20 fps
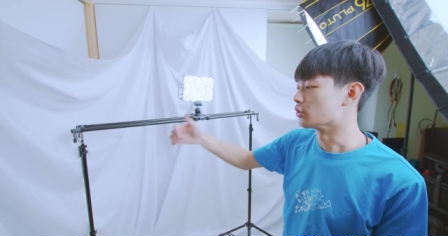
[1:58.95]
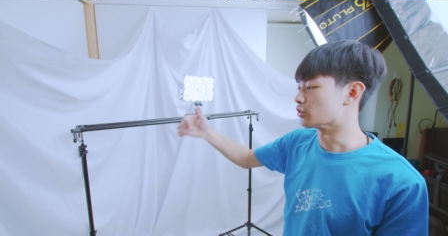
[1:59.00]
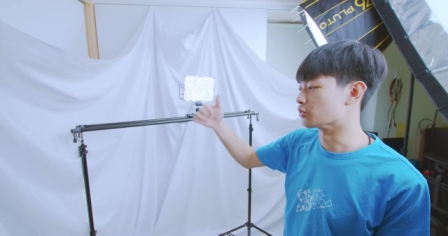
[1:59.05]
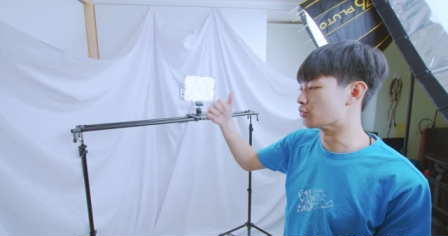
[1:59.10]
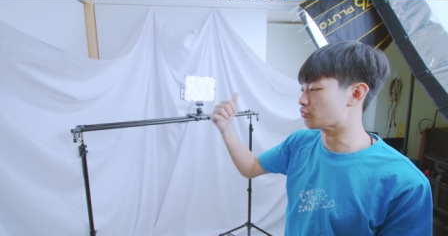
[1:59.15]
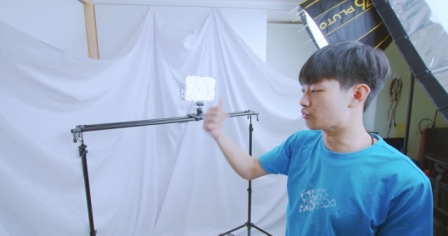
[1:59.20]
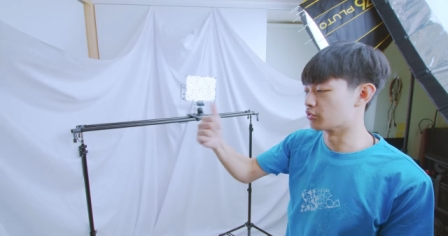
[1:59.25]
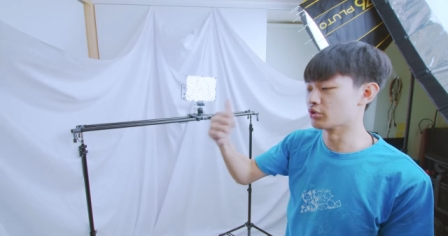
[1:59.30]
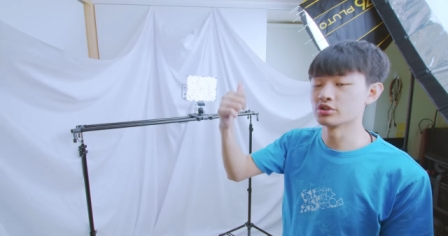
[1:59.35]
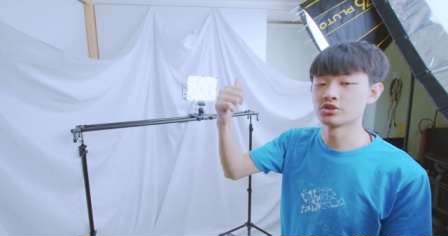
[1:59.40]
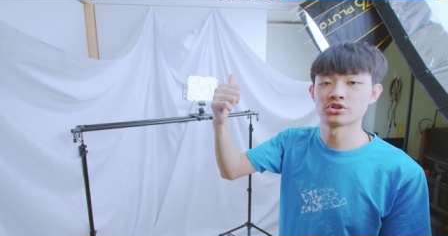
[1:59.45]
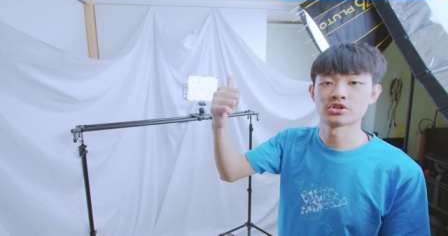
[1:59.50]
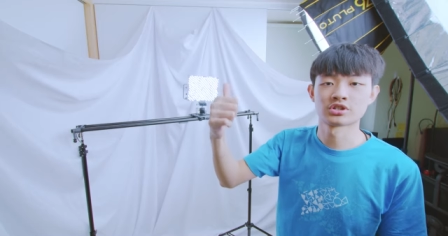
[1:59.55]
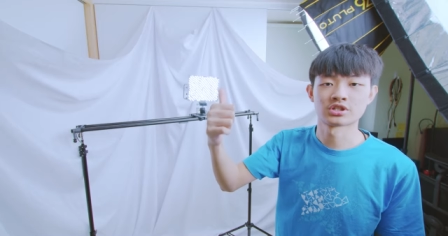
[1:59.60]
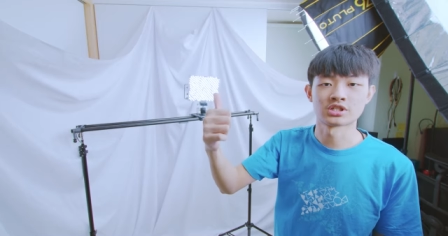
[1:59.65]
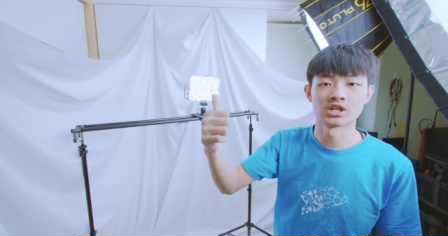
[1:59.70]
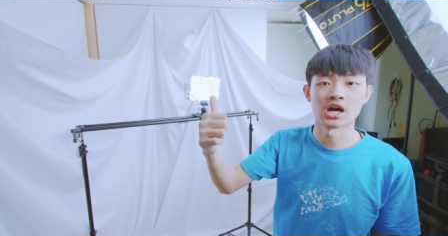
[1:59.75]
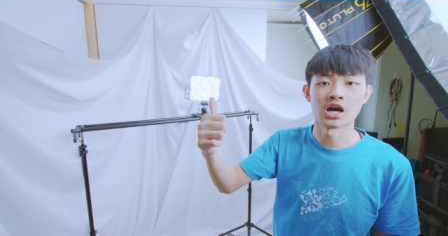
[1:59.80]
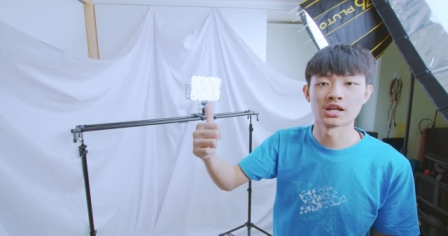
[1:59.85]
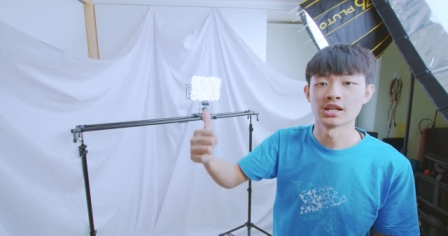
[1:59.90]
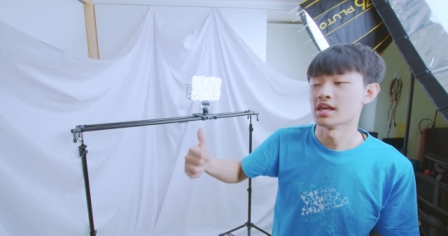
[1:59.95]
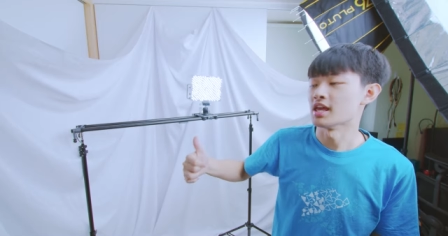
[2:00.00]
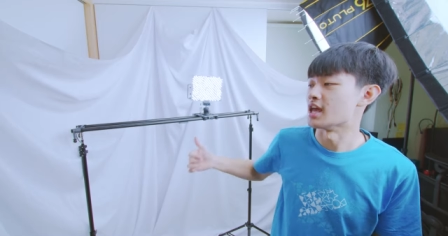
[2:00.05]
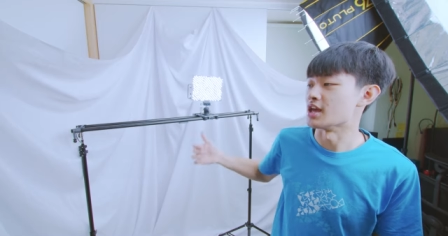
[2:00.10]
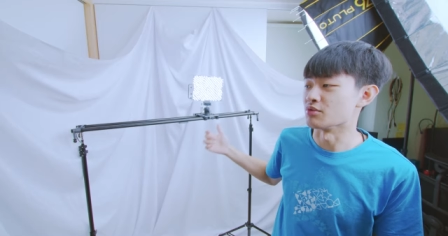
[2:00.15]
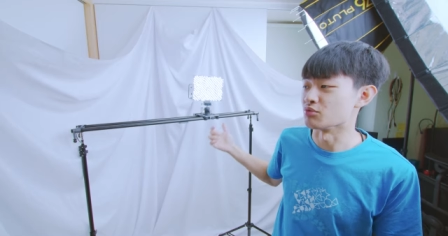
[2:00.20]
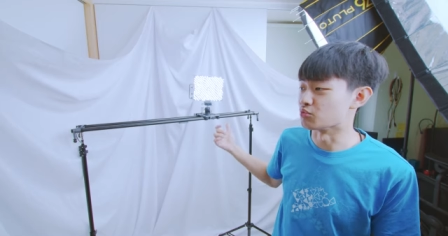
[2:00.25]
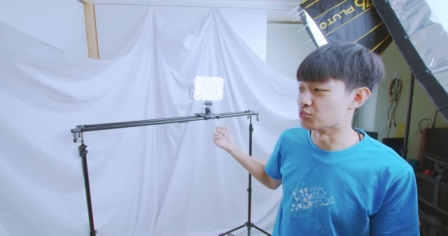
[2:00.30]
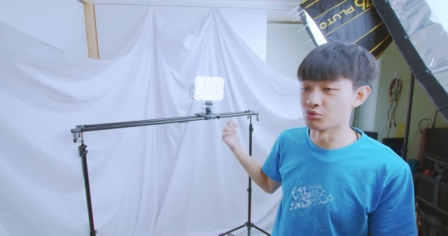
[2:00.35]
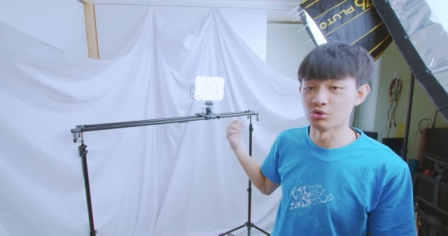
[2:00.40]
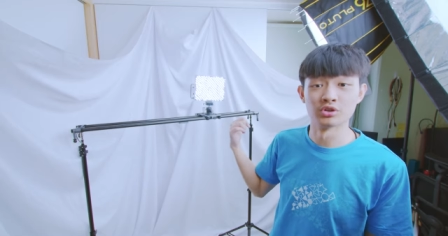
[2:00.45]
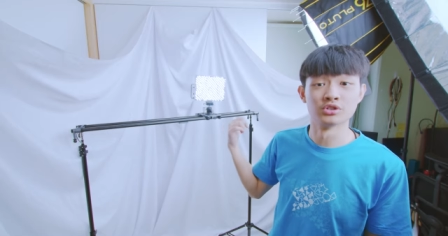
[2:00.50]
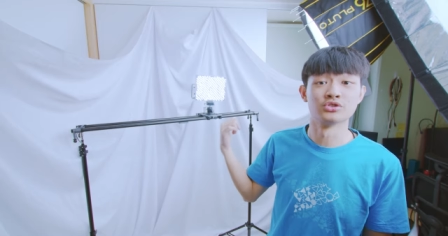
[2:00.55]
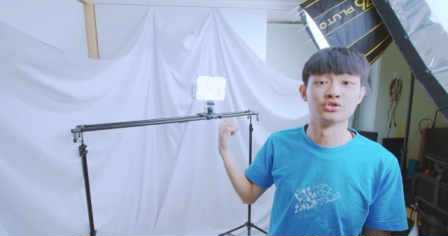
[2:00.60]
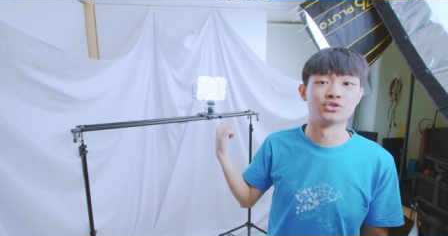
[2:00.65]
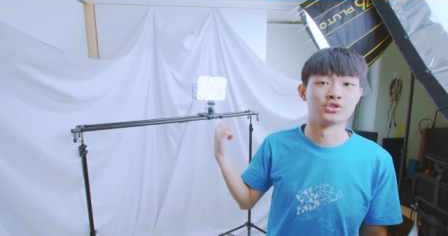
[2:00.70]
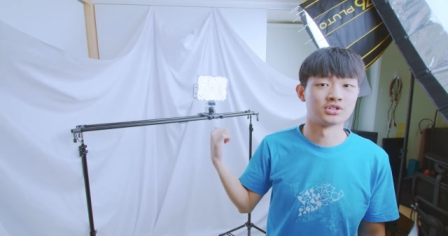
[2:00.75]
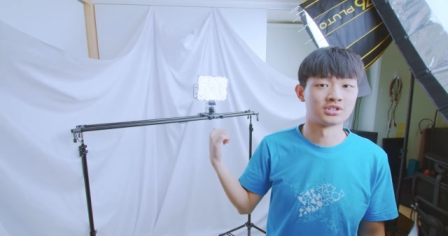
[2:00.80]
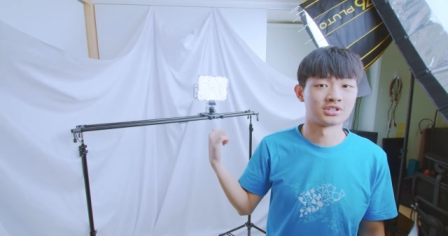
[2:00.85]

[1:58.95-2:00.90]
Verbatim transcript: you ruin your shot and ruin your